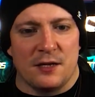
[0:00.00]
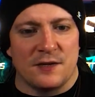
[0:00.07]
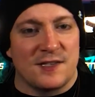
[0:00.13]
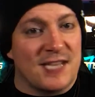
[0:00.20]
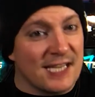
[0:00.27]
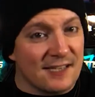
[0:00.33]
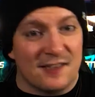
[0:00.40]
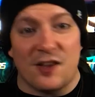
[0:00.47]

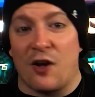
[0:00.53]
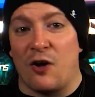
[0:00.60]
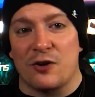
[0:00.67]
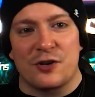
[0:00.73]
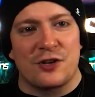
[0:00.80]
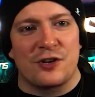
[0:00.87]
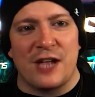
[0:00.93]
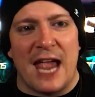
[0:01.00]

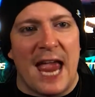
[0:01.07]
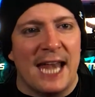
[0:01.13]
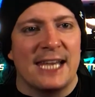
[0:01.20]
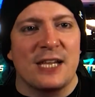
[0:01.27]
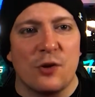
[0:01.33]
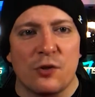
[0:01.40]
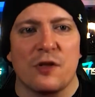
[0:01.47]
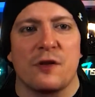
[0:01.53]
TikTok,
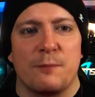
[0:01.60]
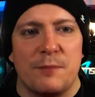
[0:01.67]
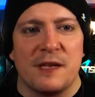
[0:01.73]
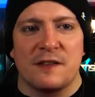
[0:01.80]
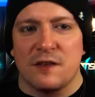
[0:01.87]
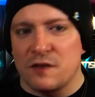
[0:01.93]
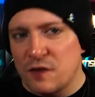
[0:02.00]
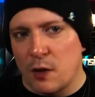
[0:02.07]
any other
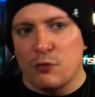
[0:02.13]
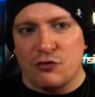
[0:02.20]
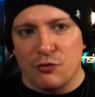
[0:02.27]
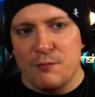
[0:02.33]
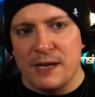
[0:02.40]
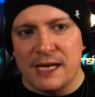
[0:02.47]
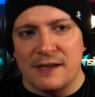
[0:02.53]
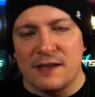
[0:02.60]
bits of social
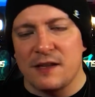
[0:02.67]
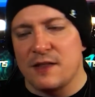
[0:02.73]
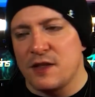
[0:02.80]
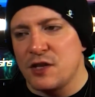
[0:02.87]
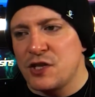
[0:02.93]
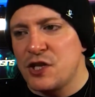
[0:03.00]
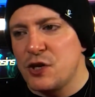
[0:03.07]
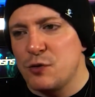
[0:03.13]
media
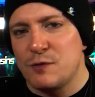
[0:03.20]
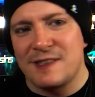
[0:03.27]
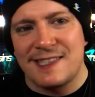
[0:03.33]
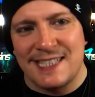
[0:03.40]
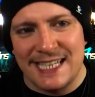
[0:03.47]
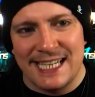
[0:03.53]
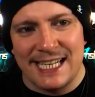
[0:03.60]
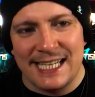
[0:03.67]
that you
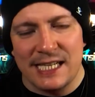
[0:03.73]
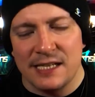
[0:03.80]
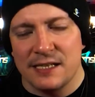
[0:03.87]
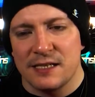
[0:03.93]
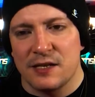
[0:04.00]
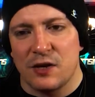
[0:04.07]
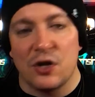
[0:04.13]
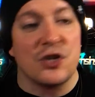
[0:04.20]
see
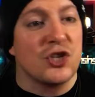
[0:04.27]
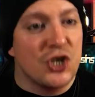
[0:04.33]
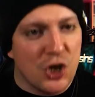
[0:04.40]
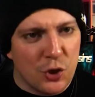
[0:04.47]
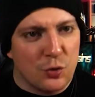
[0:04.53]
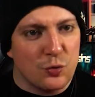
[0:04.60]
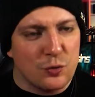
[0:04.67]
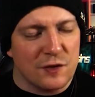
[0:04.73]
and
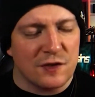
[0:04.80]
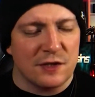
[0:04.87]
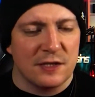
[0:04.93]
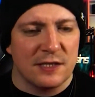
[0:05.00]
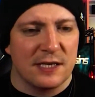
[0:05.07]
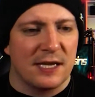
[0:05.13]
use.